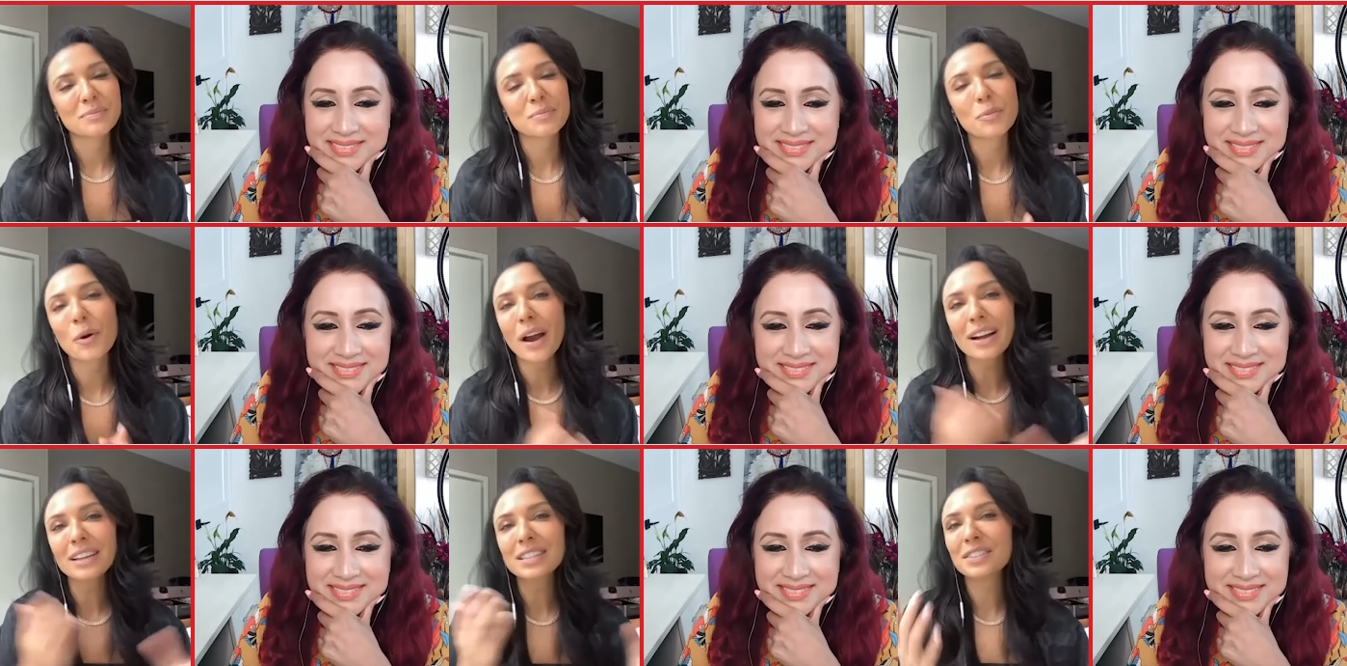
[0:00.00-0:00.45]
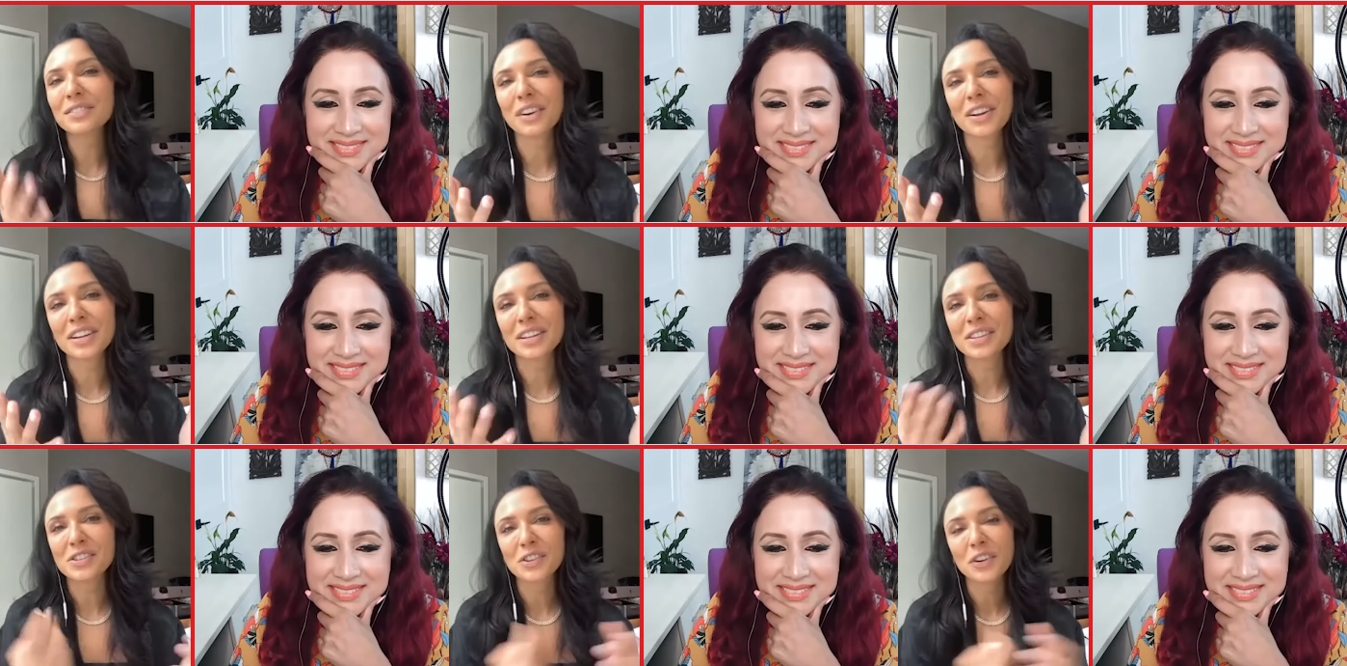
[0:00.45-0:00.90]
Speaker 1: More active on
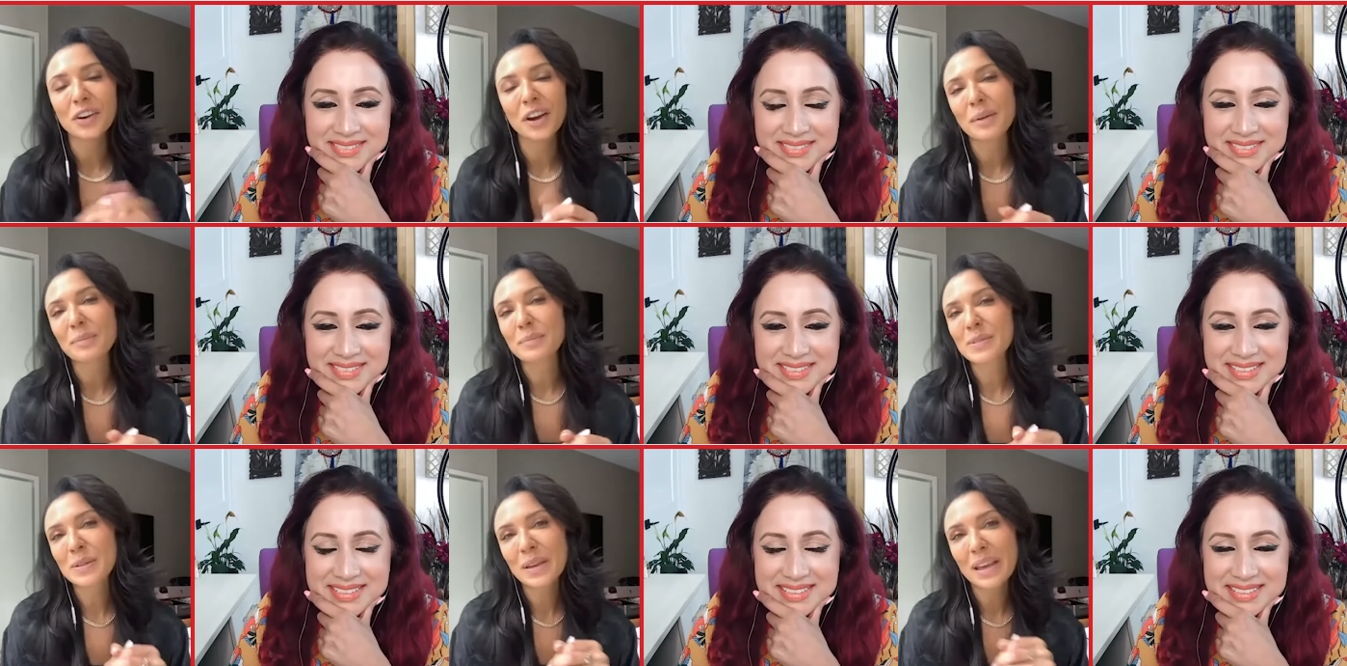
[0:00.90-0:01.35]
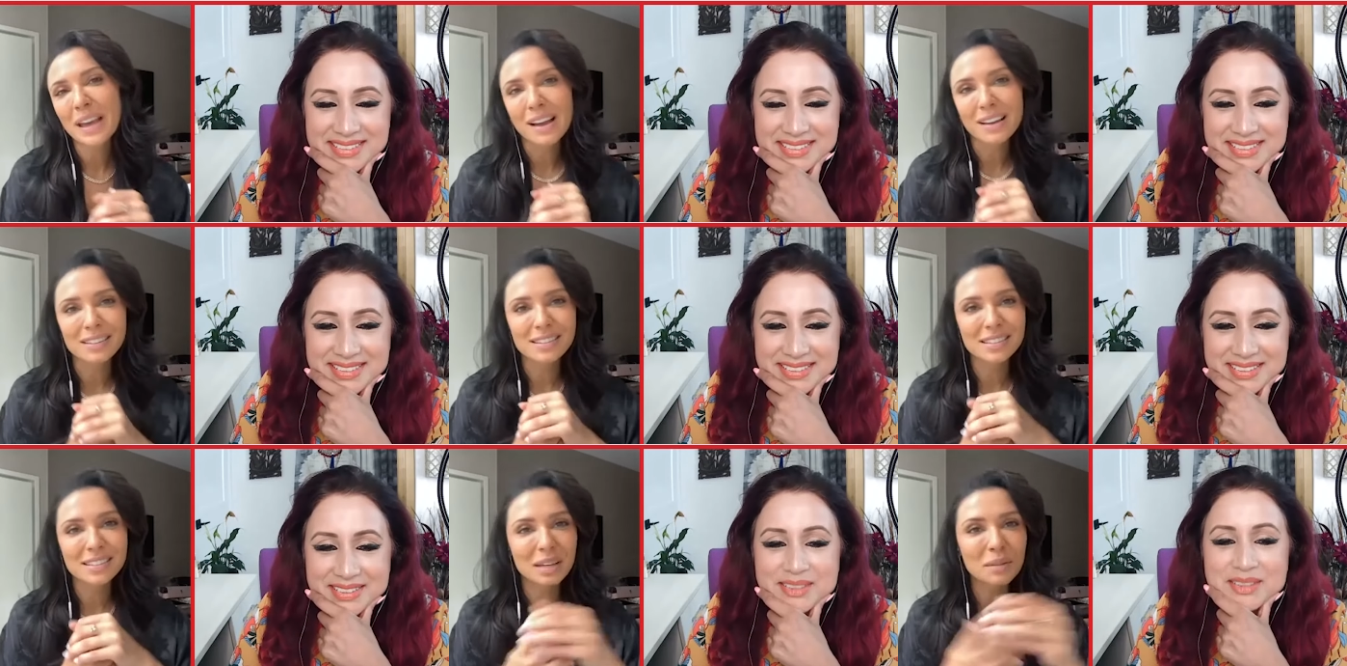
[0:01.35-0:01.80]
Instagram. So yeah,
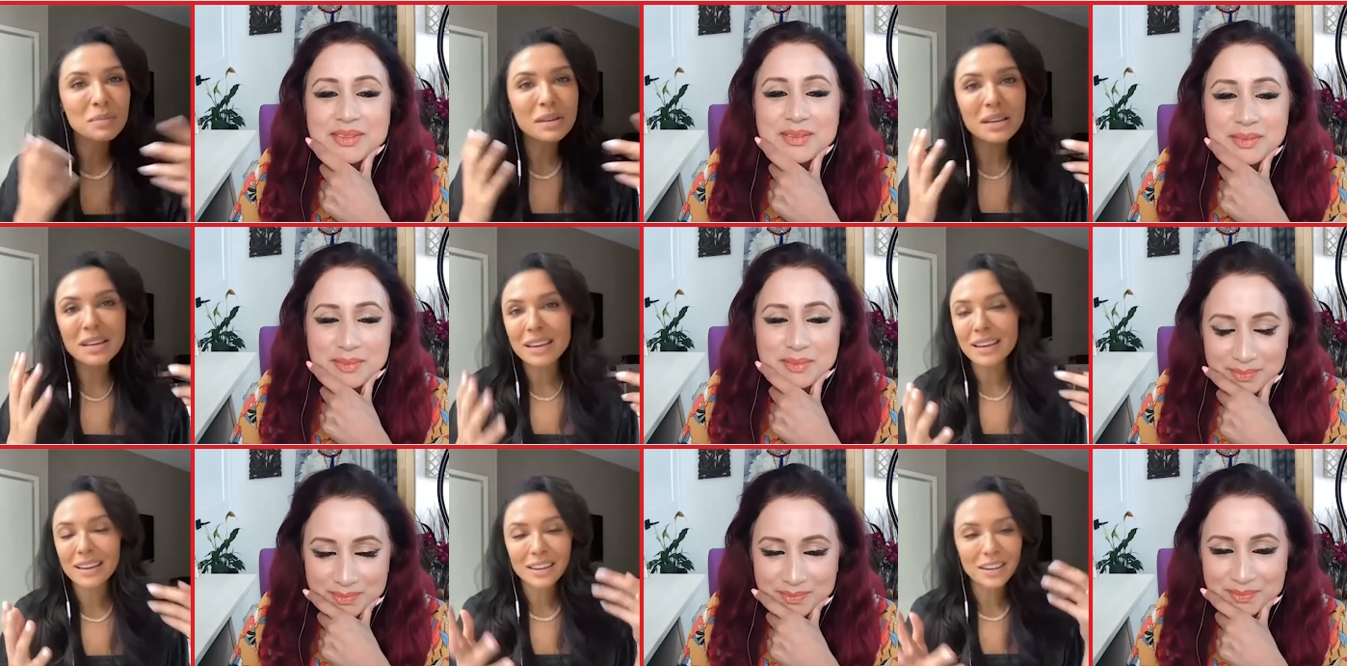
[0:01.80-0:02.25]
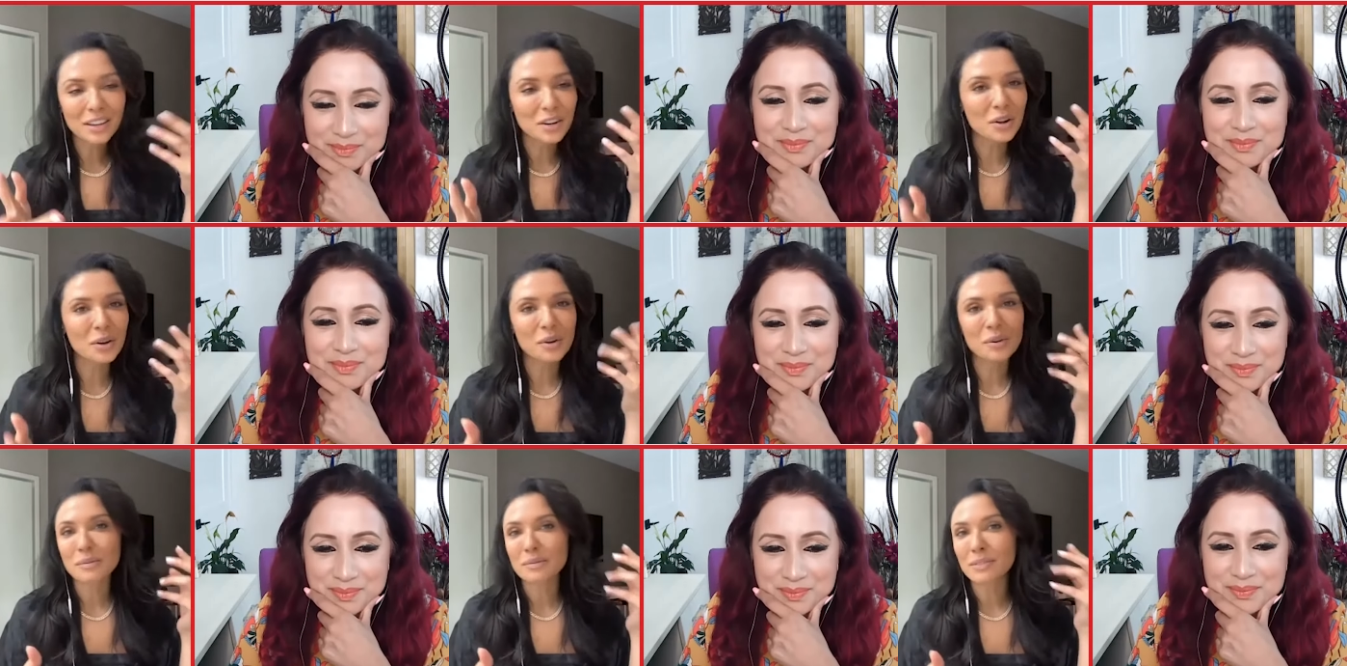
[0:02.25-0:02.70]
send me, you
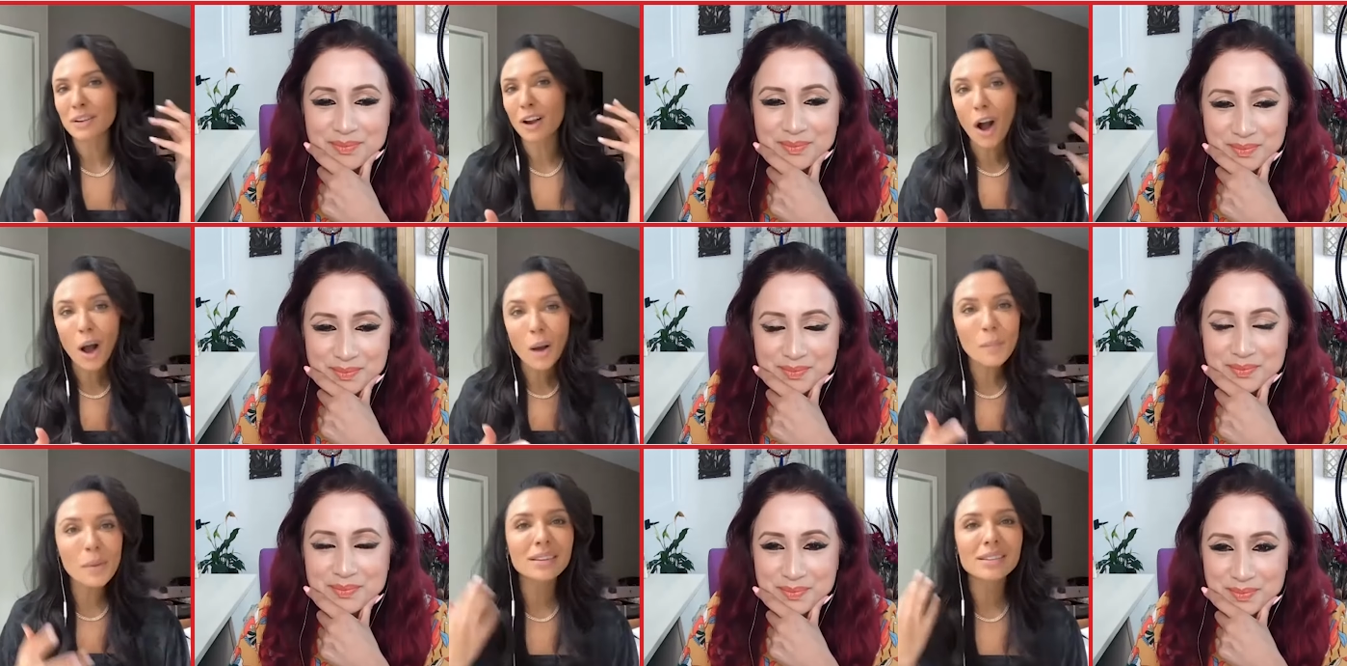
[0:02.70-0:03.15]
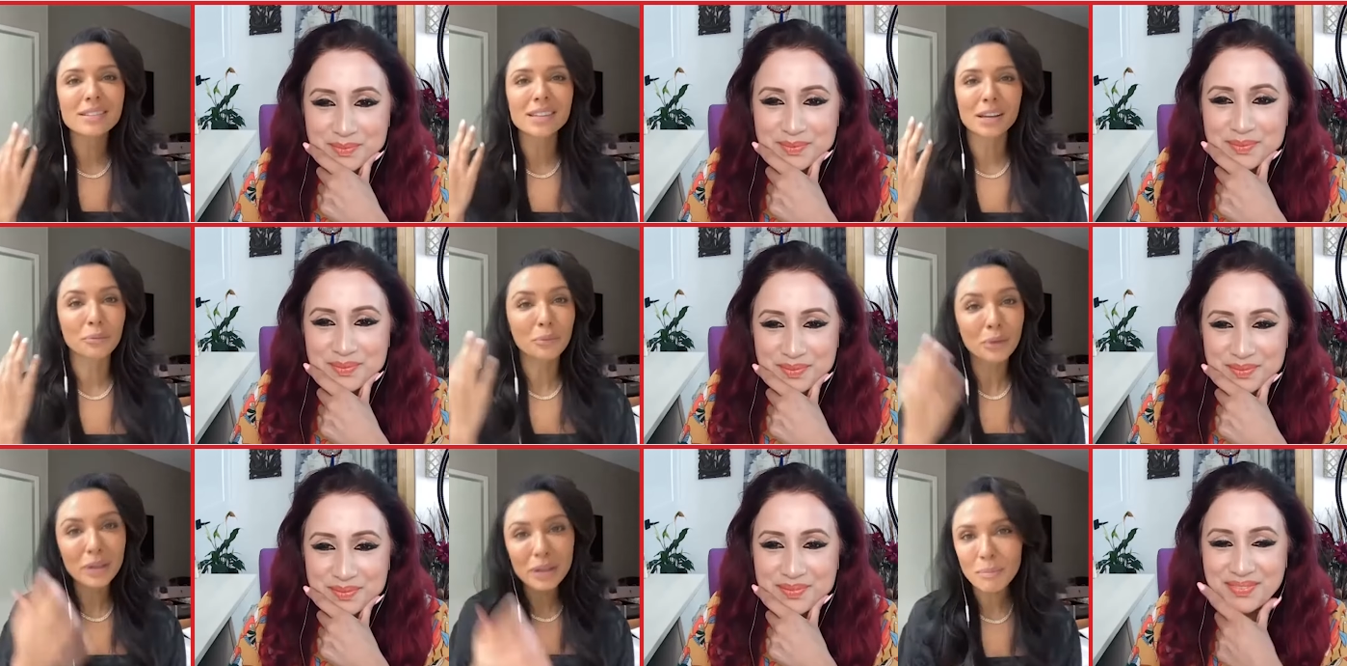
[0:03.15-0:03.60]
know, comments. I
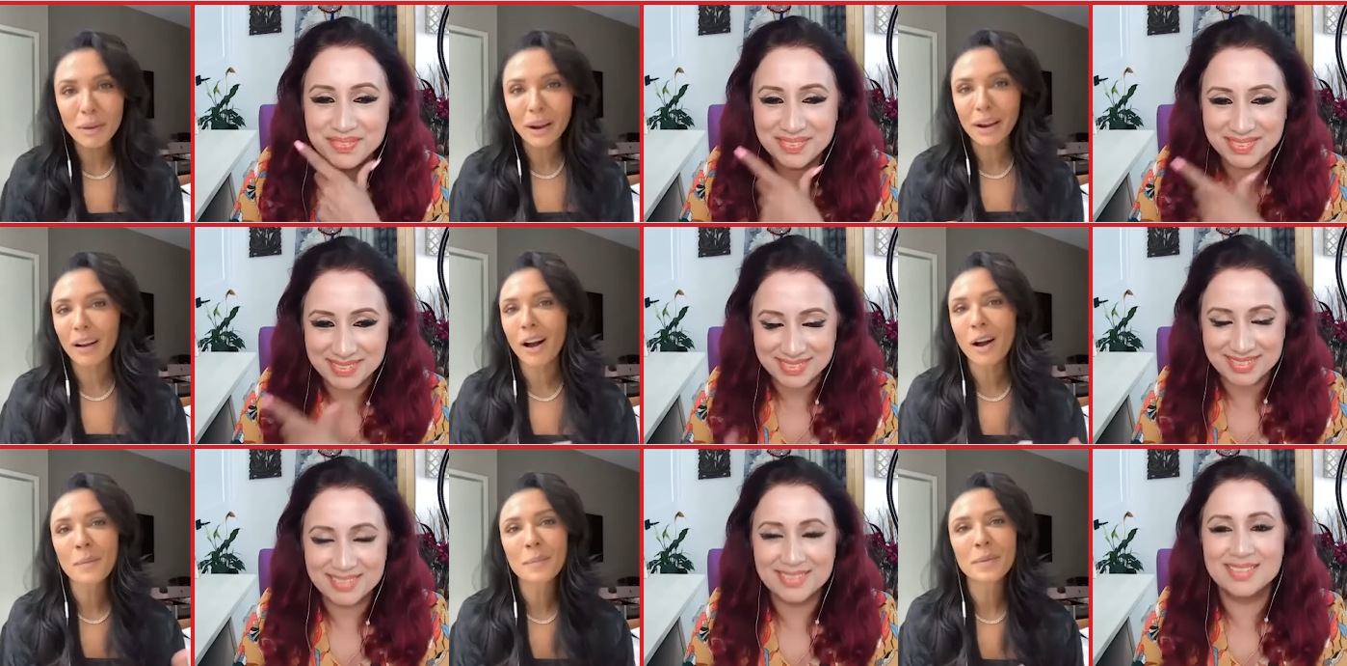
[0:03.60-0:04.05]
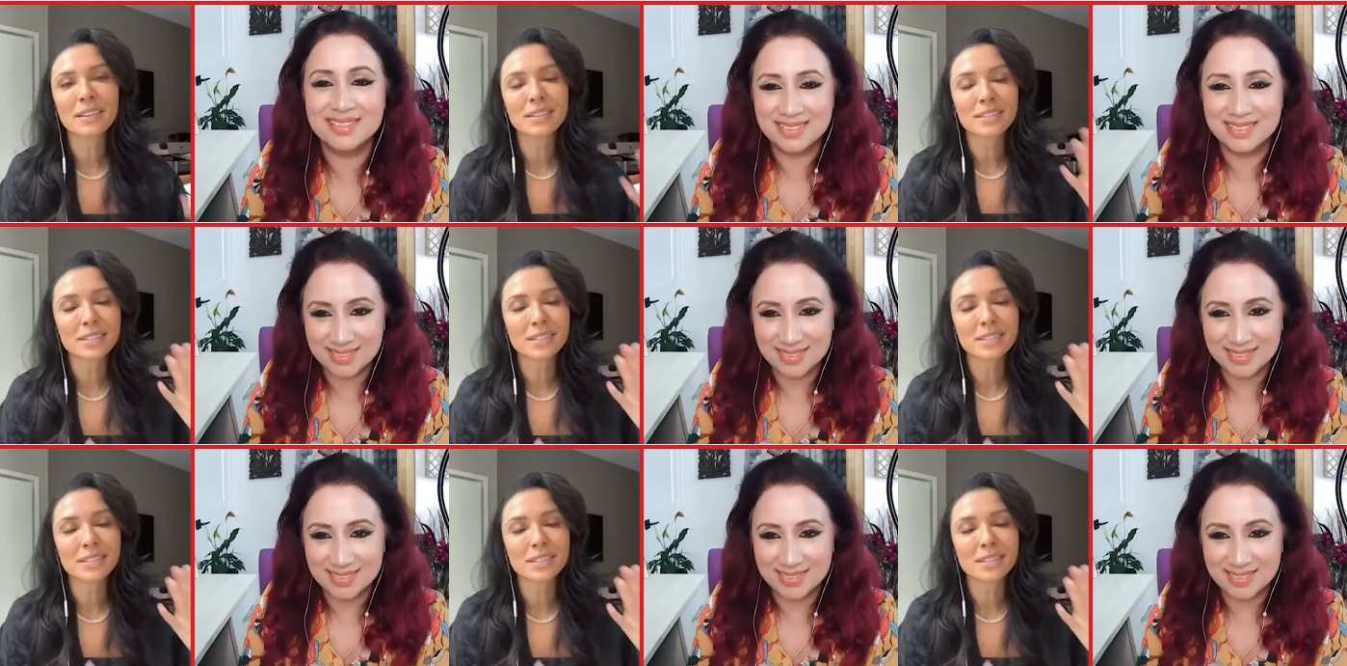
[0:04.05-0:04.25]
read my comments.